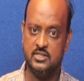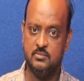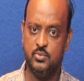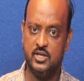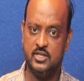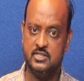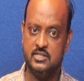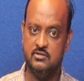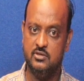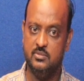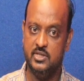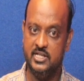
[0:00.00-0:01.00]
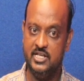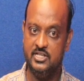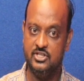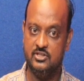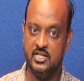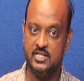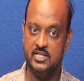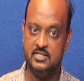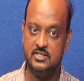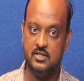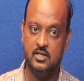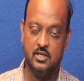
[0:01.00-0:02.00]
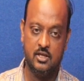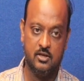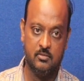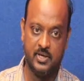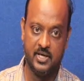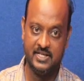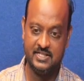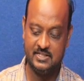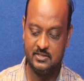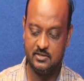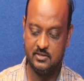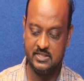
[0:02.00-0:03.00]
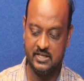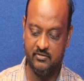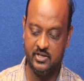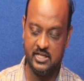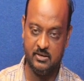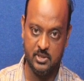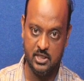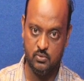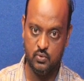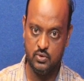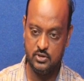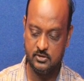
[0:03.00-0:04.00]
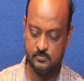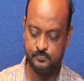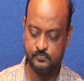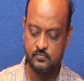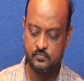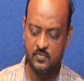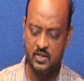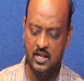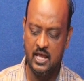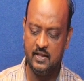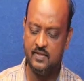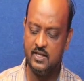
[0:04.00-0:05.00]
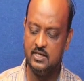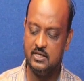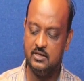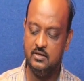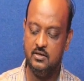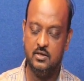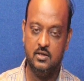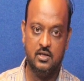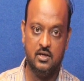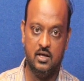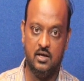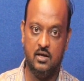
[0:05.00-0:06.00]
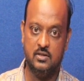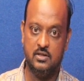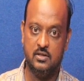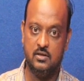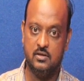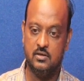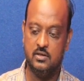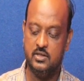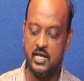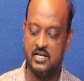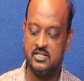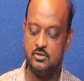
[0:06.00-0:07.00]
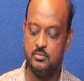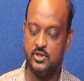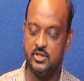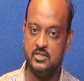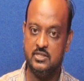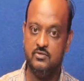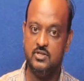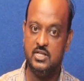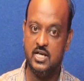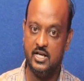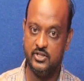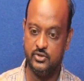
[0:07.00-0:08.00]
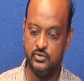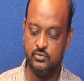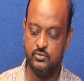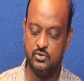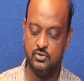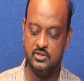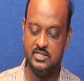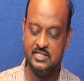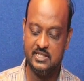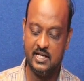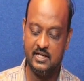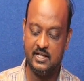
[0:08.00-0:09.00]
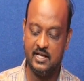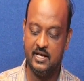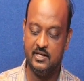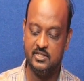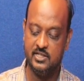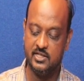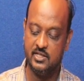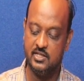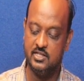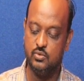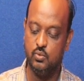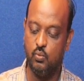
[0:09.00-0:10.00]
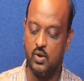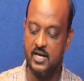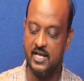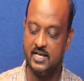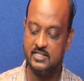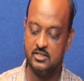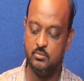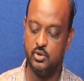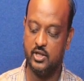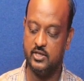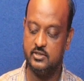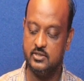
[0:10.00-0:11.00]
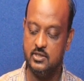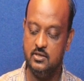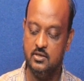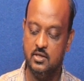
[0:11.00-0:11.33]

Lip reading: potential will be reached, that is minus 70 millivolts, and then it will the action potential will continue. So this entire thing is one action potential.